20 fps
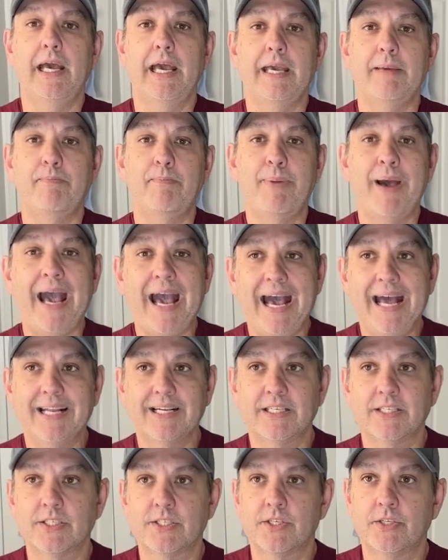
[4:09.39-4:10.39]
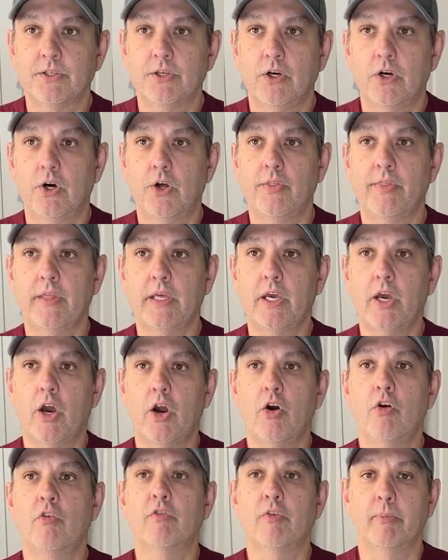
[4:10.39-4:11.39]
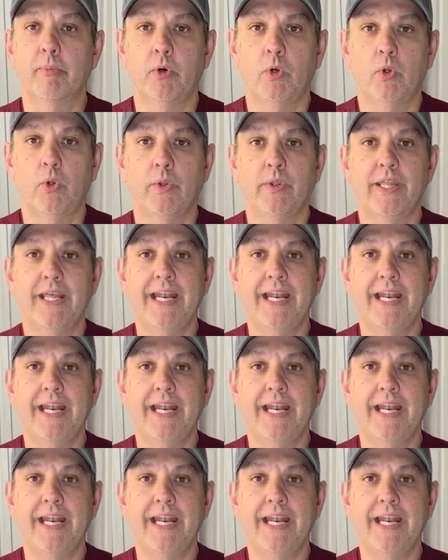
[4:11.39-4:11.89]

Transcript: a patent on the overmold,